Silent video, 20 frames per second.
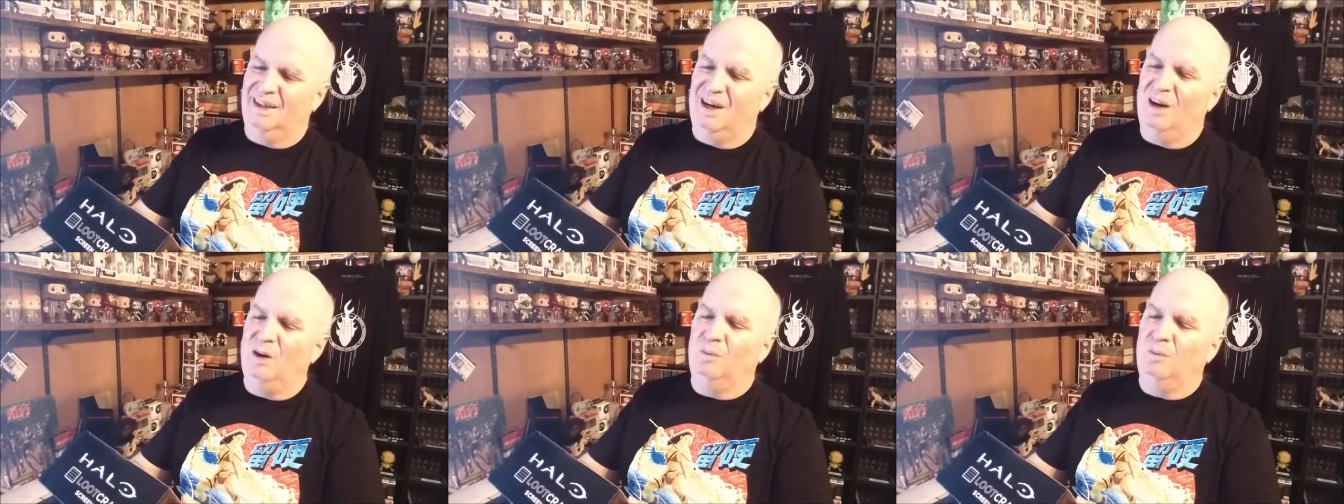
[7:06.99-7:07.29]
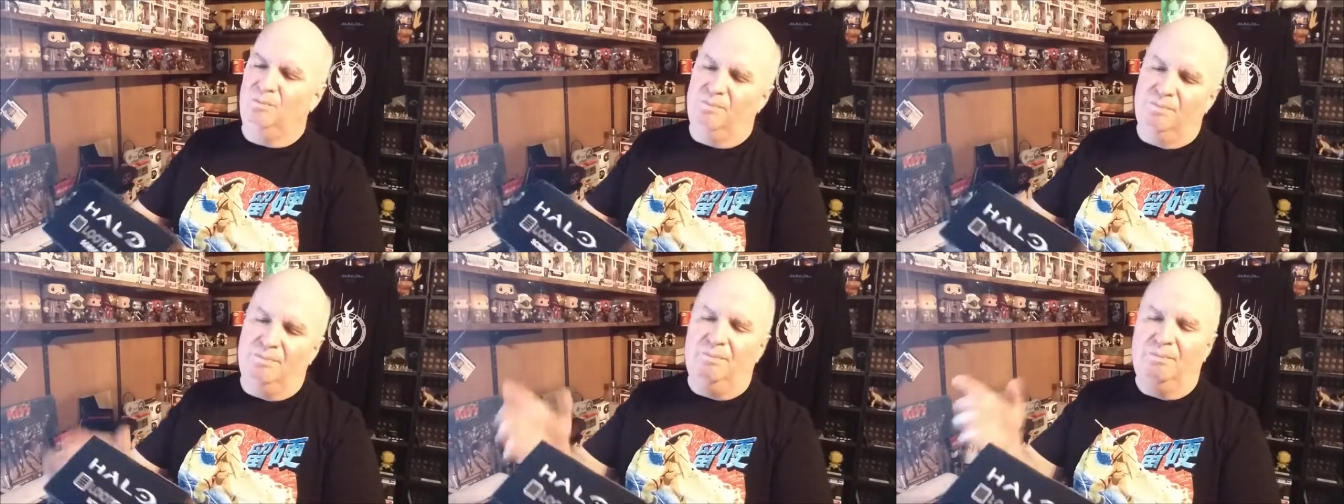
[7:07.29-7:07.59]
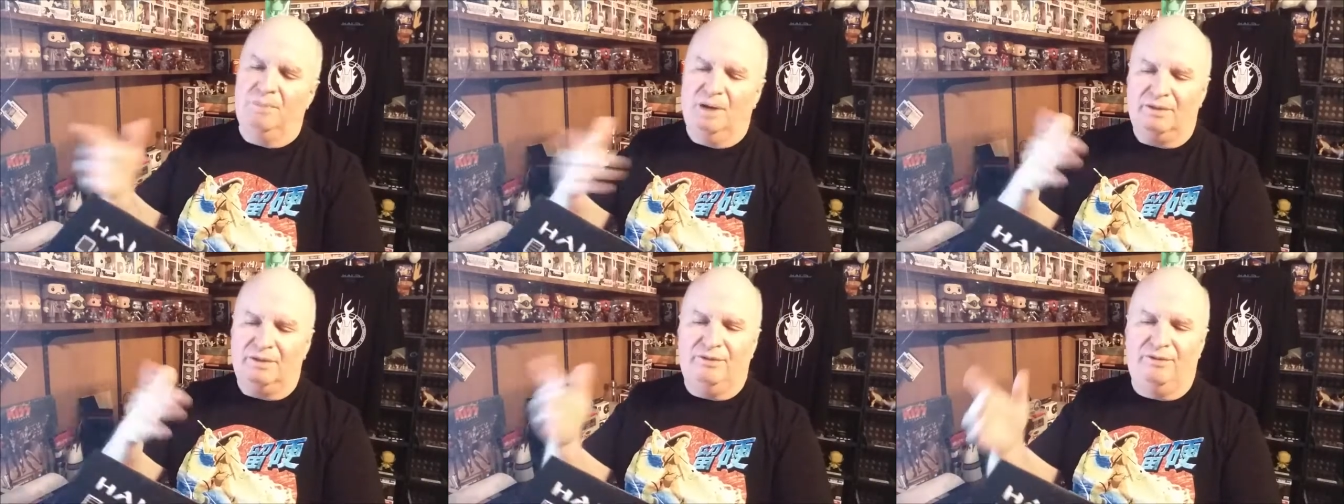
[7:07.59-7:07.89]
Oh,
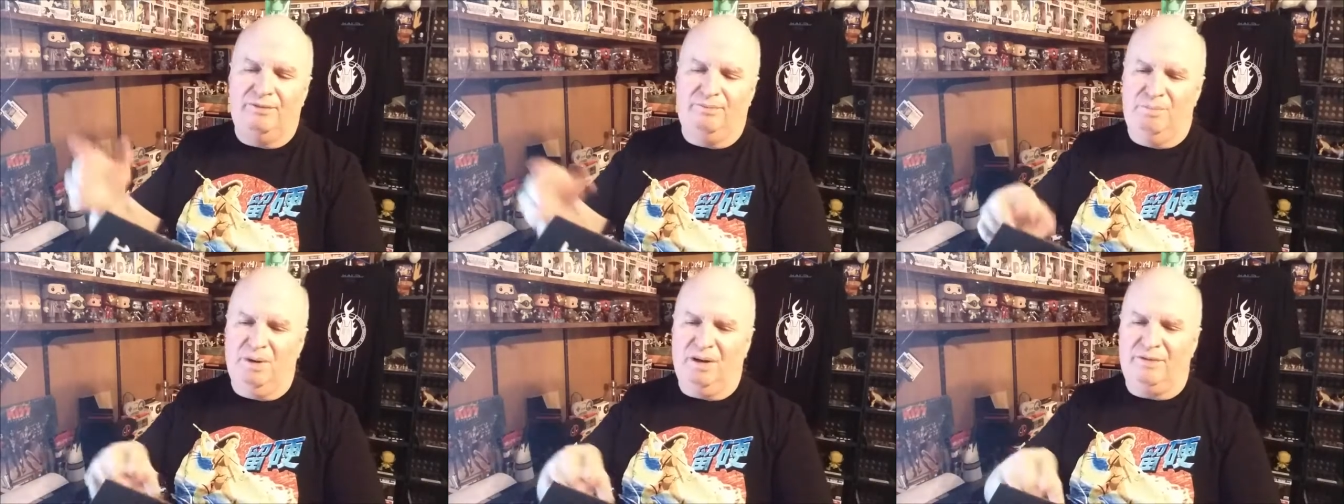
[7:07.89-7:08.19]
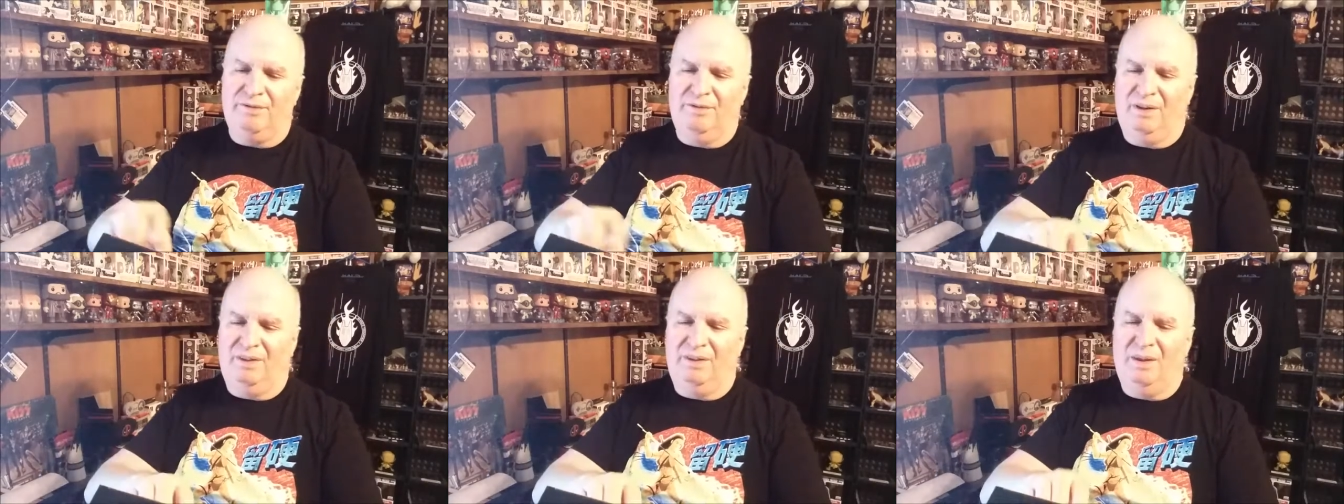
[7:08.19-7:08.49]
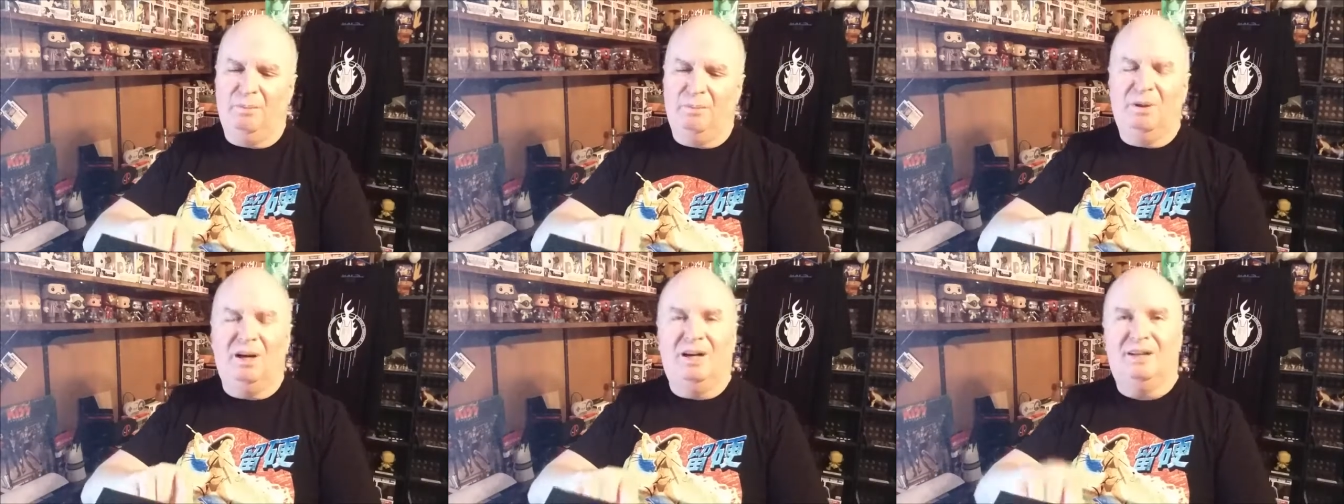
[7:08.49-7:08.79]
Buck. Buck.
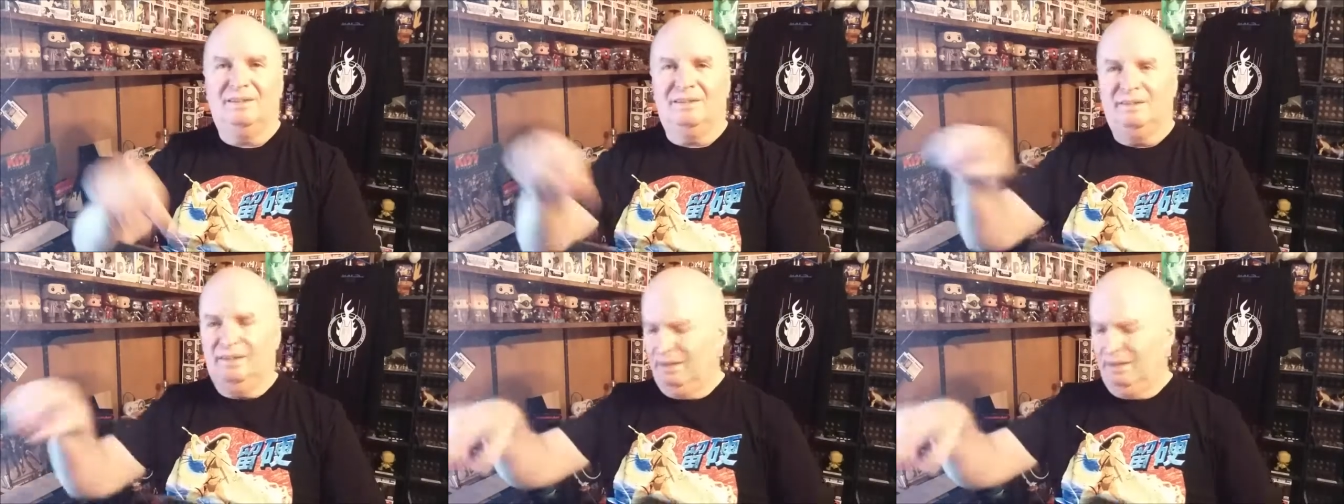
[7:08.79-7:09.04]
The Buck.